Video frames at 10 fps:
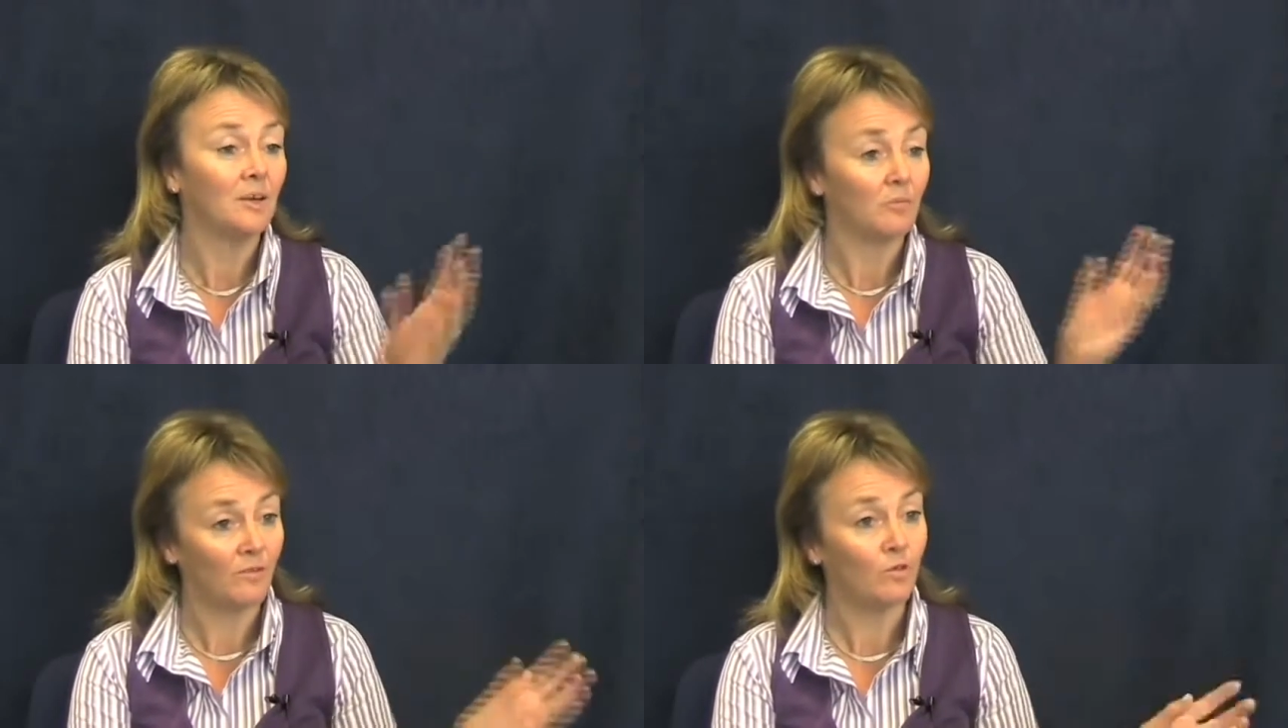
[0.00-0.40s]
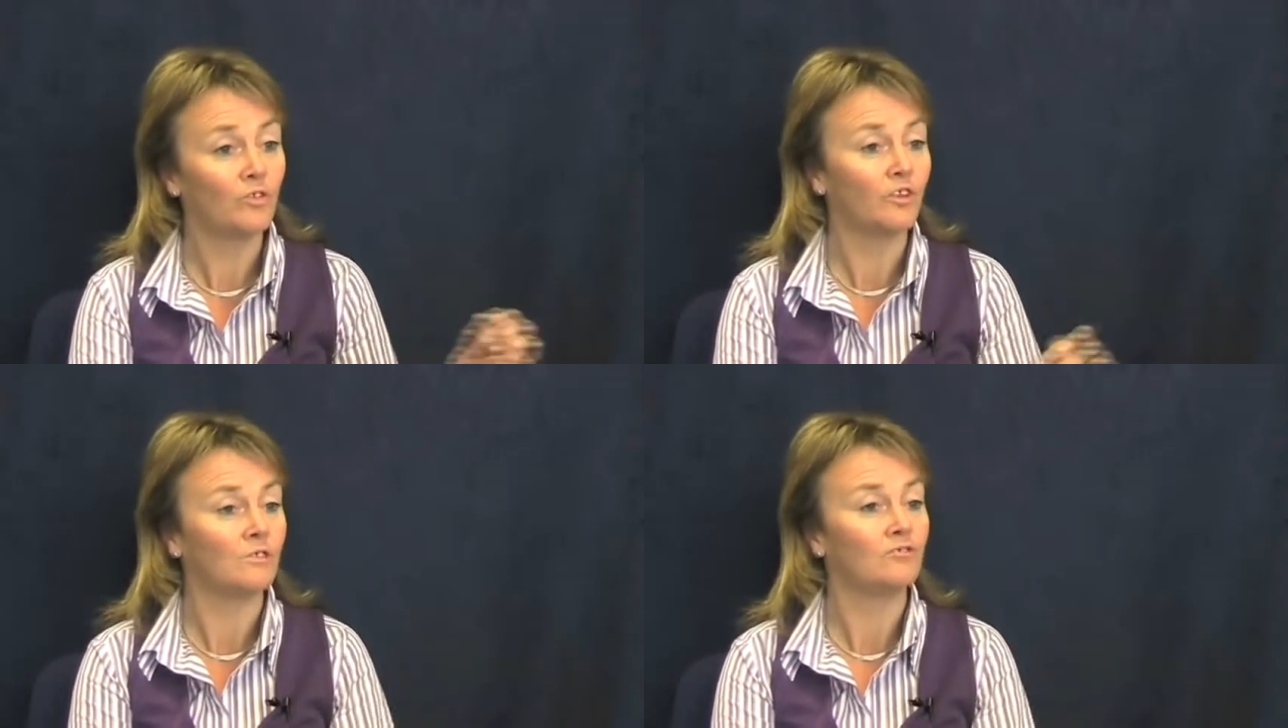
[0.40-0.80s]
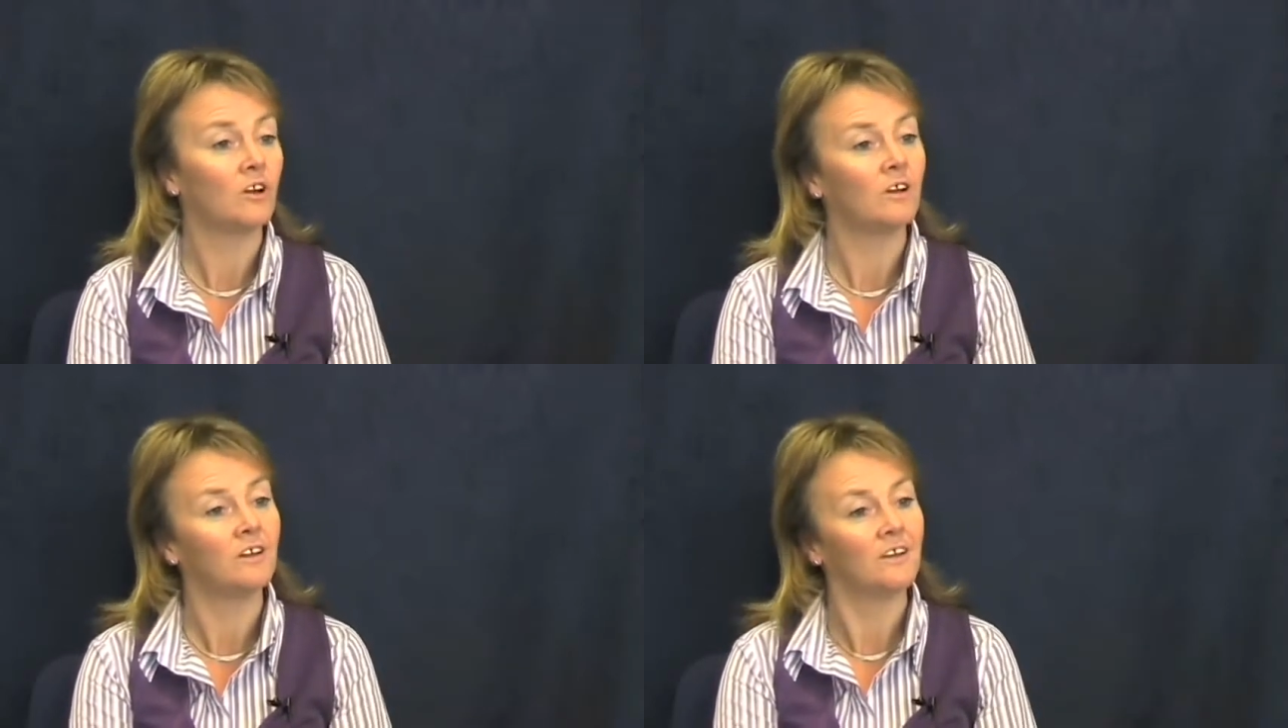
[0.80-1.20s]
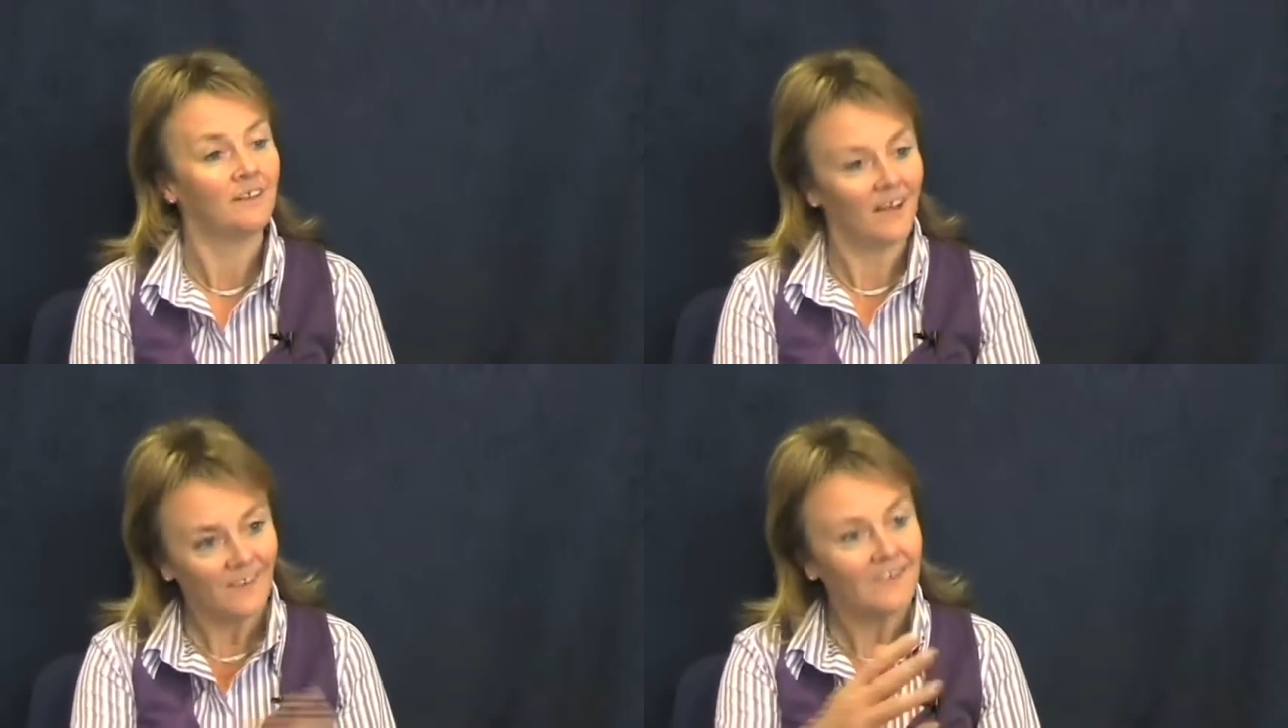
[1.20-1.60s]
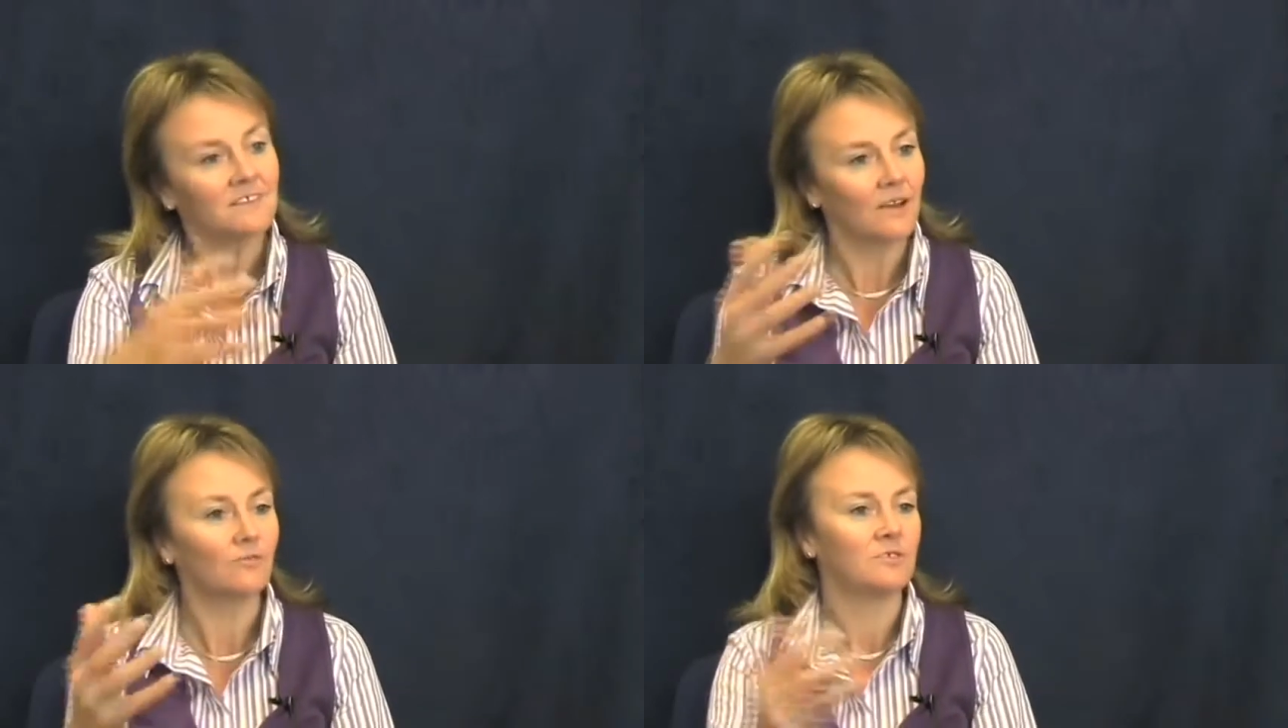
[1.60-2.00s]
before the new drug and then
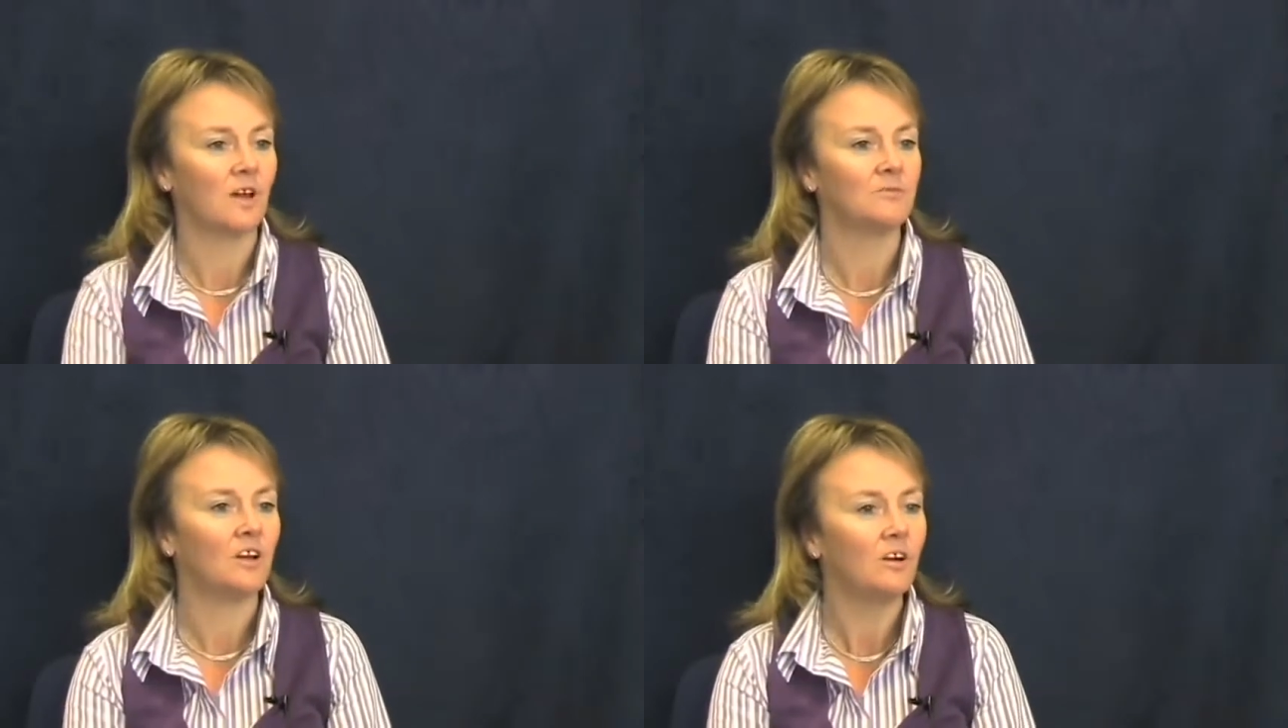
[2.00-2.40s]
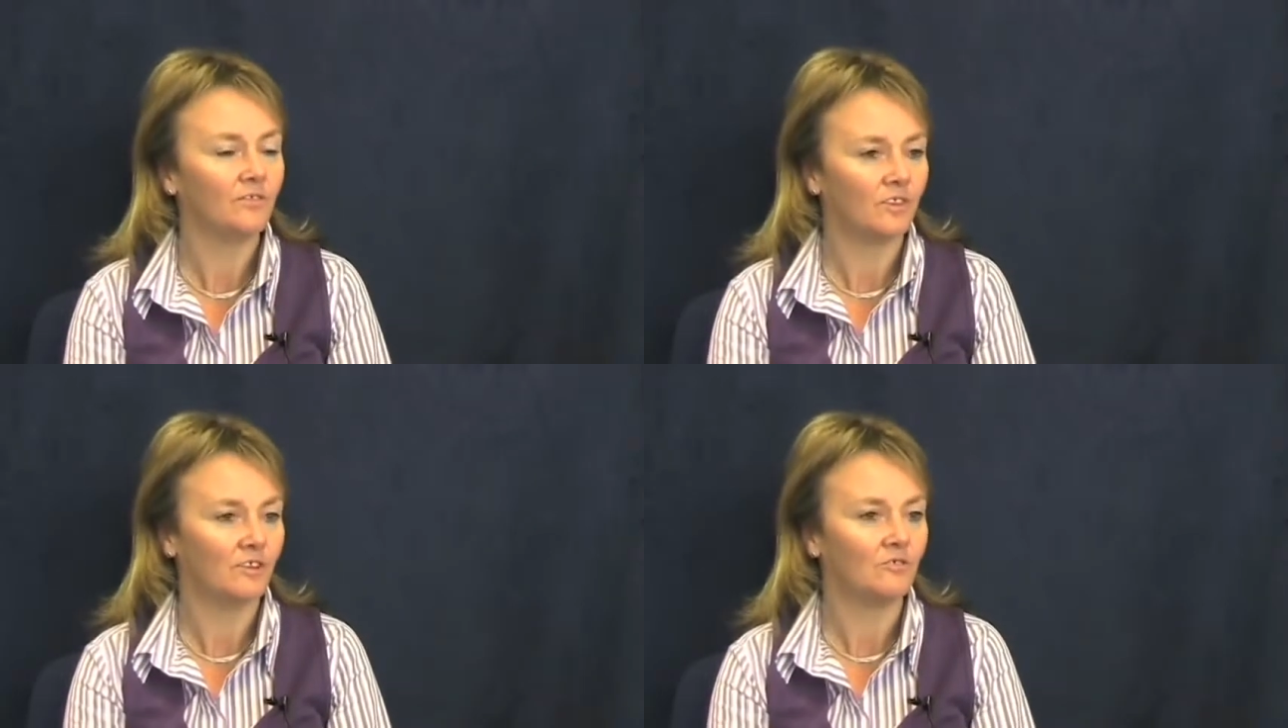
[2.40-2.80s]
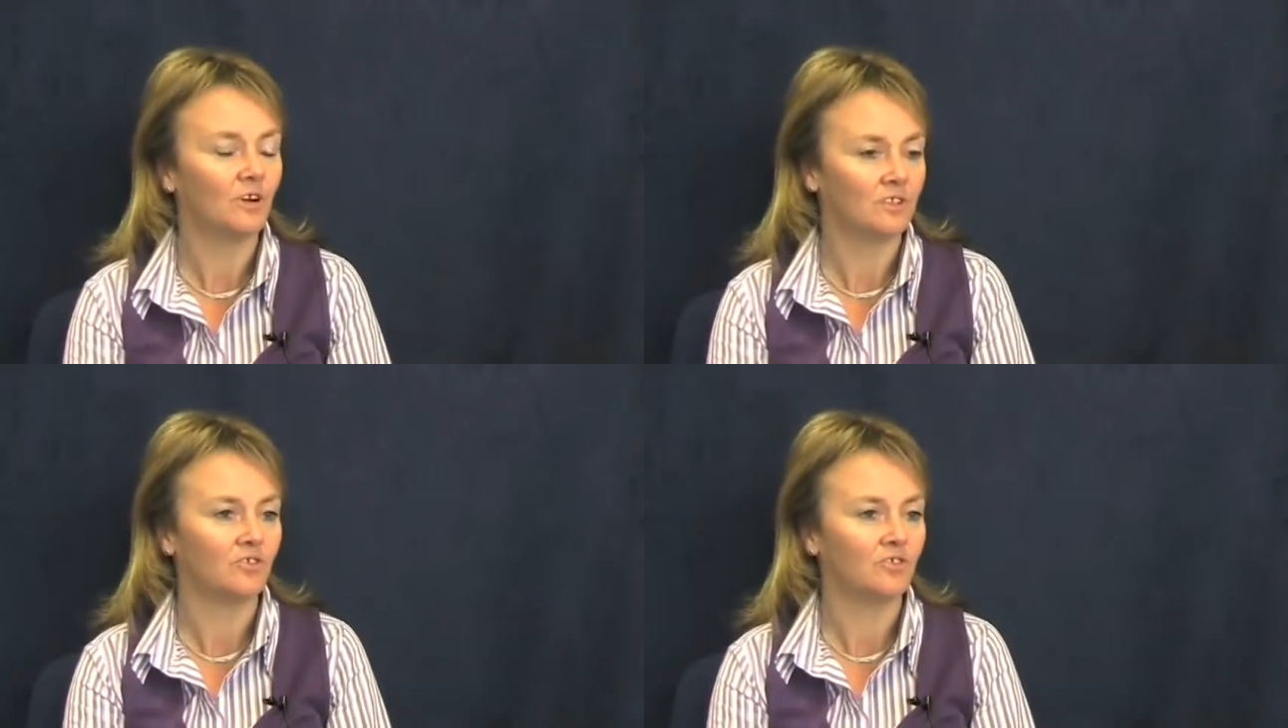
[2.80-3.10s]
several times after the new drug